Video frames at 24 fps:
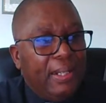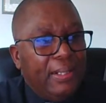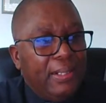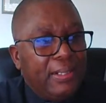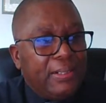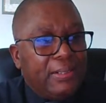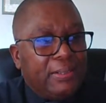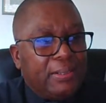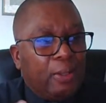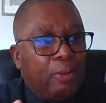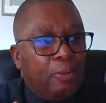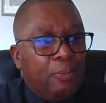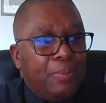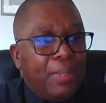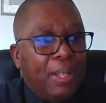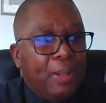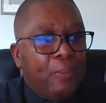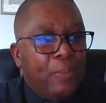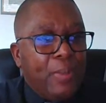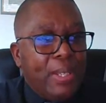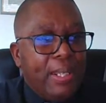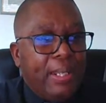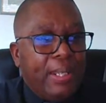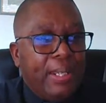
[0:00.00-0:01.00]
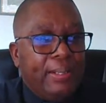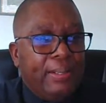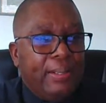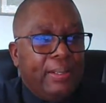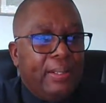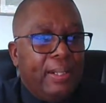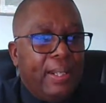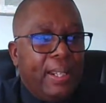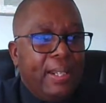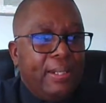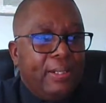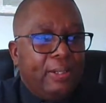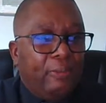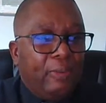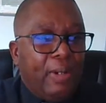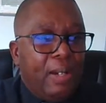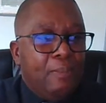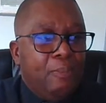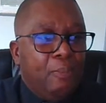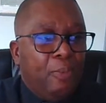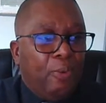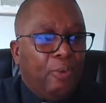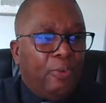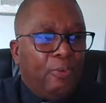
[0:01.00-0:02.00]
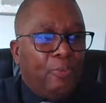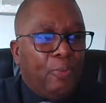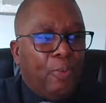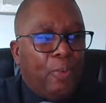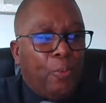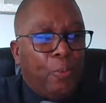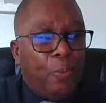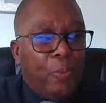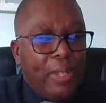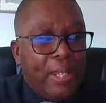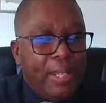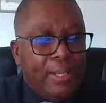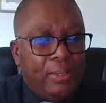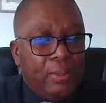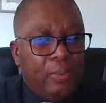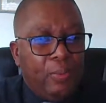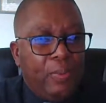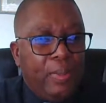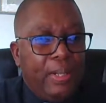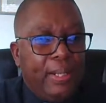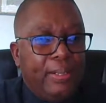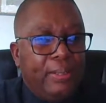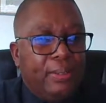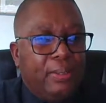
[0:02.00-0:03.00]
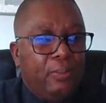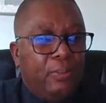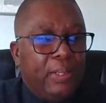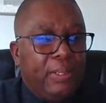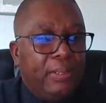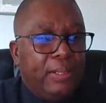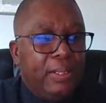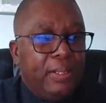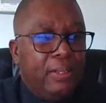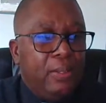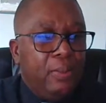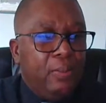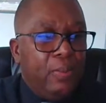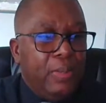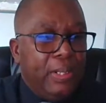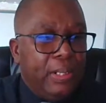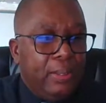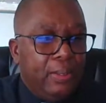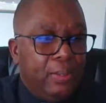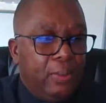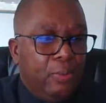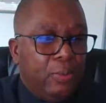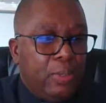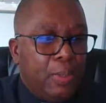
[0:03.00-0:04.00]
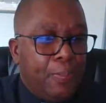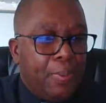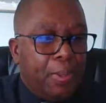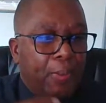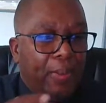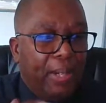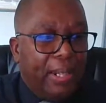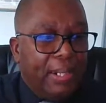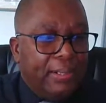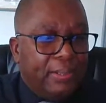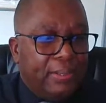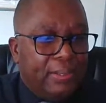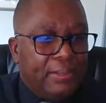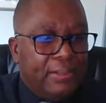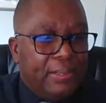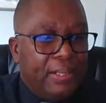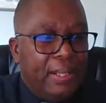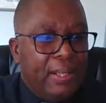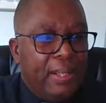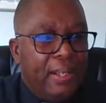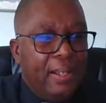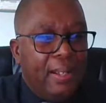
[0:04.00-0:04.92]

and I just hope that we can integrate more of what we do into what the UWI does,